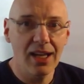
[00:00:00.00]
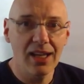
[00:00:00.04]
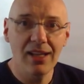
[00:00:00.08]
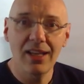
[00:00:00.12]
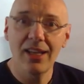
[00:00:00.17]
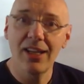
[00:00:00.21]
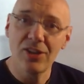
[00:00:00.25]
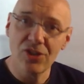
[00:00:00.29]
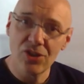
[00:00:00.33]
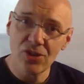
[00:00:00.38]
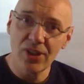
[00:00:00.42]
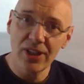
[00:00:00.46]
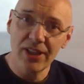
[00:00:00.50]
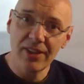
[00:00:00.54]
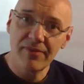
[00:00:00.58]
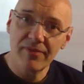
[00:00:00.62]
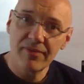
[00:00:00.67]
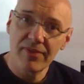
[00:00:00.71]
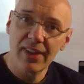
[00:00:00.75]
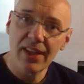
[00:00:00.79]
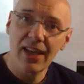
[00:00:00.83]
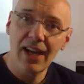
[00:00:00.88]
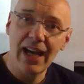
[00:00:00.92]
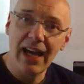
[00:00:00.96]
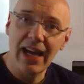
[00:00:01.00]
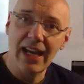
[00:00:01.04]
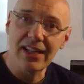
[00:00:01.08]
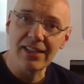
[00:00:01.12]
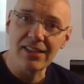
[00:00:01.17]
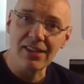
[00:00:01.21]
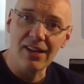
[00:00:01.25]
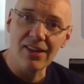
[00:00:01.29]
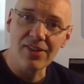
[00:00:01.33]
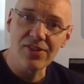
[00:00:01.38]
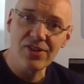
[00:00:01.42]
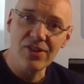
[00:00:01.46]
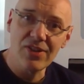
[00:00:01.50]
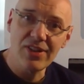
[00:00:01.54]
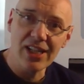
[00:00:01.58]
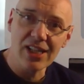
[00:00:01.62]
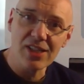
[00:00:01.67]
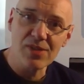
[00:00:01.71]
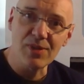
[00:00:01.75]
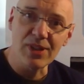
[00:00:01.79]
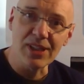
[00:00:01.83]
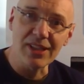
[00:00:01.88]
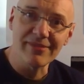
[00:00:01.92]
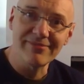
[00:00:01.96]
Enjoy, and I'll see you
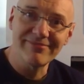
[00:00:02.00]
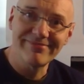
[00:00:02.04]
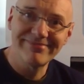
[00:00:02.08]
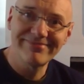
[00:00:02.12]
next week.